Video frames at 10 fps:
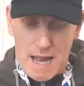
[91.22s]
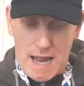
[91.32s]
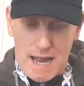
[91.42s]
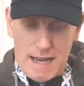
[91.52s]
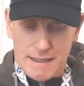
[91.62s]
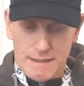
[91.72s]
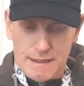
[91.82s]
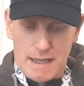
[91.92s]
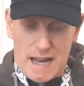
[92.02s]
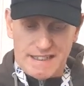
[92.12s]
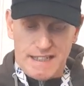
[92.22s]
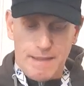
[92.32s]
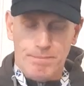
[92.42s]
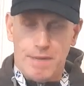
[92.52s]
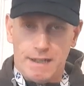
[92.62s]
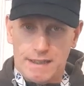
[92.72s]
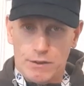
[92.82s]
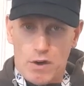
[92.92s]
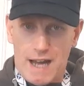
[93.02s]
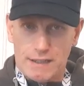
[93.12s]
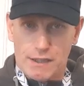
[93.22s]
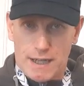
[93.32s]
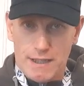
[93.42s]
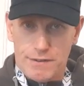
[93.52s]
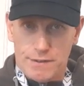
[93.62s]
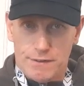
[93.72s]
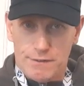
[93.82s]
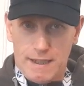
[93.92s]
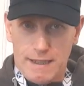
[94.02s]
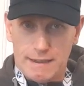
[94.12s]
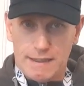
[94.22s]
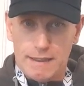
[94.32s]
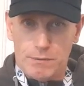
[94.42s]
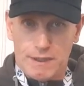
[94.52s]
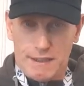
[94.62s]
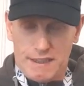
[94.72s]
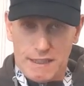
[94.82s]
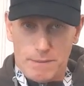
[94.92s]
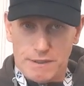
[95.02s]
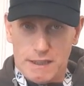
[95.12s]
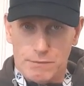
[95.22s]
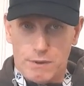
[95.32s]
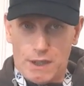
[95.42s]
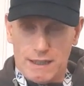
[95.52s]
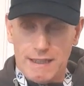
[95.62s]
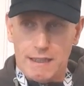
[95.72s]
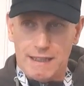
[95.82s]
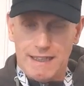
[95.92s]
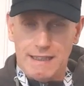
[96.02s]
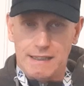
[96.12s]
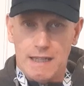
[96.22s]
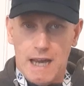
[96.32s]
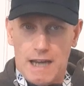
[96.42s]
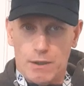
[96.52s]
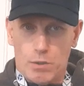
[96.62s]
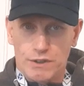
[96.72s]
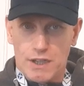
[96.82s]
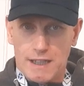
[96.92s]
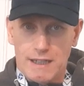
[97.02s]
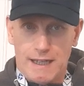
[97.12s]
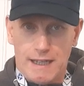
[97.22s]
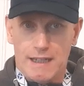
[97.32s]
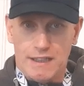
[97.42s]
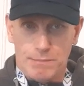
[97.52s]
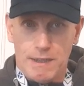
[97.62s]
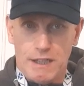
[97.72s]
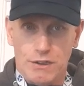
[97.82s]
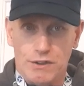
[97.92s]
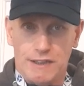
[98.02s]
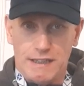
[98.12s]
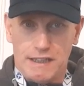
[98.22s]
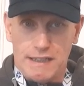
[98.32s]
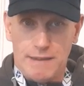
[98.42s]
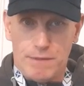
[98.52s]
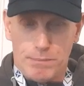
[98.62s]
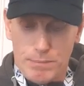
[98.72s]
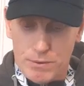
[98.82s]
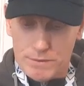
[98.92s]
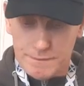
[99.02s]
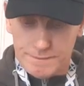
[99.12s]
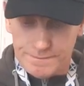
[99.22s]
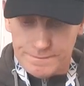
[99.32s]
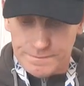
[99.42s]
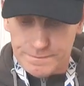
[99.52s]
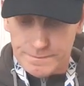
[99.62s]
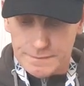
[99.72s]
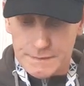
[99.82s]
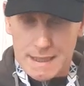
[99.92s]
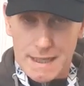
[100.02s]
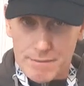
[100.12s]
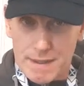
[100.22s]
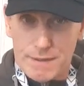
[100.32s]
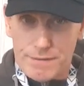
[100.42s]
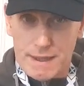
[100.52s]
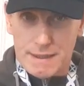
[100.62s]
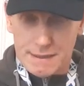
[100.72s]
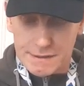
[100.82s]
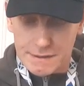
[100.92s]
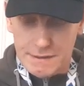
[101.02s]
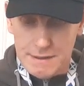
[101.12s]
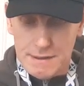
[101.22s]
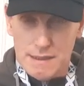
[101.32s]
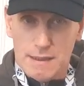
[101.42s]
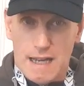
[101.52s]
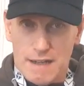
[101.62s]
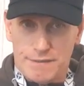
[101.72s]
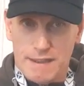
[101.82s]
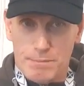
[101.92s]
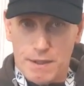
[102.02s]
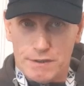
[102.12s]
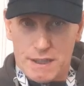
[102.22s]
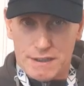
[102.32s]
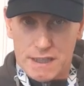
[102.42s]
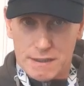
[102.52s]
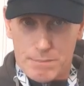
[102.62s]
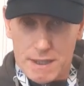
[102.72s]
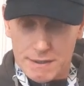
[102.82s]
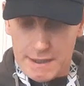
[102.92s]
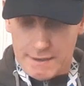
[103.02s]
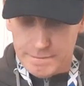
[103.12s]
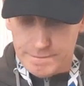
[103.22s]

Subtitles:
and a team cannot answer anything, right? This is where the deception is, where the legalese and the word trickery that's being used to deceive the people. And I verify this, if need be, under a charge of perjury.